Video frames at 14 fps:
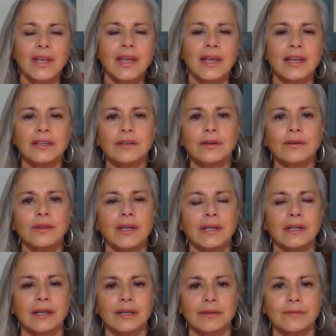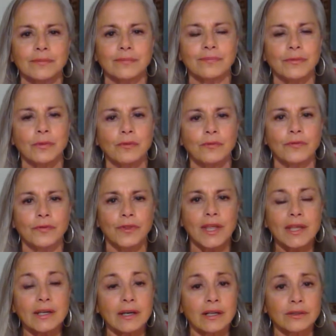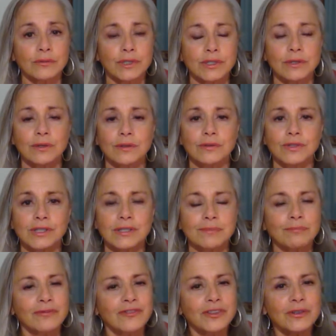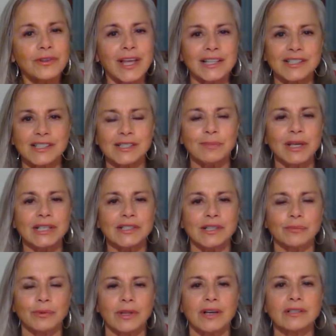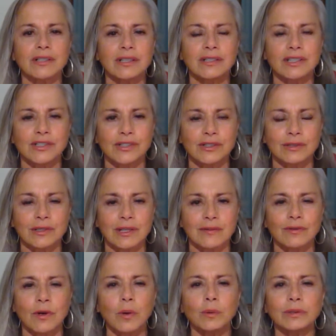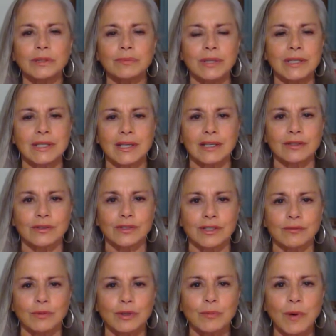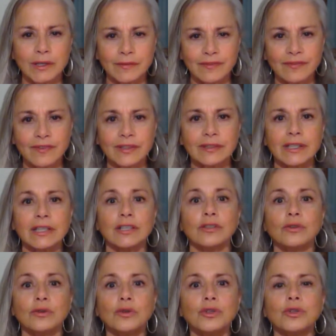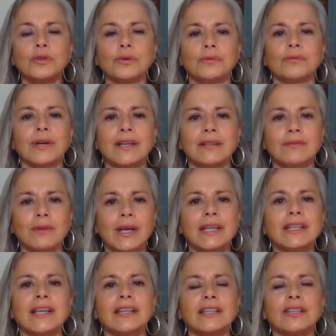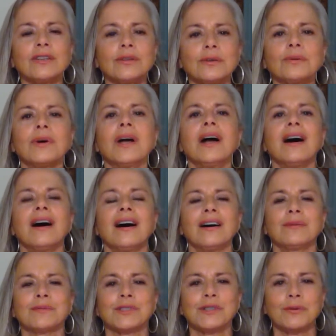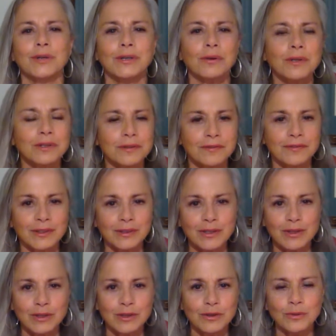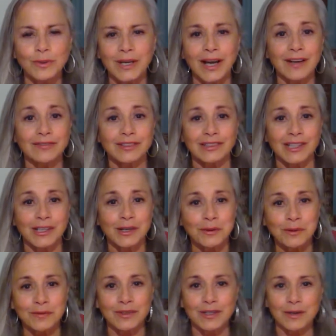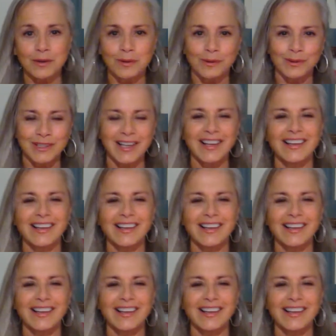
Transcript: And know that um, then on the return, just fill that space up with unconditional love, golden pink energy. We want to fill in a new you, right? Radiating you. Um, so in order to fill in the new, we have to let go of the old.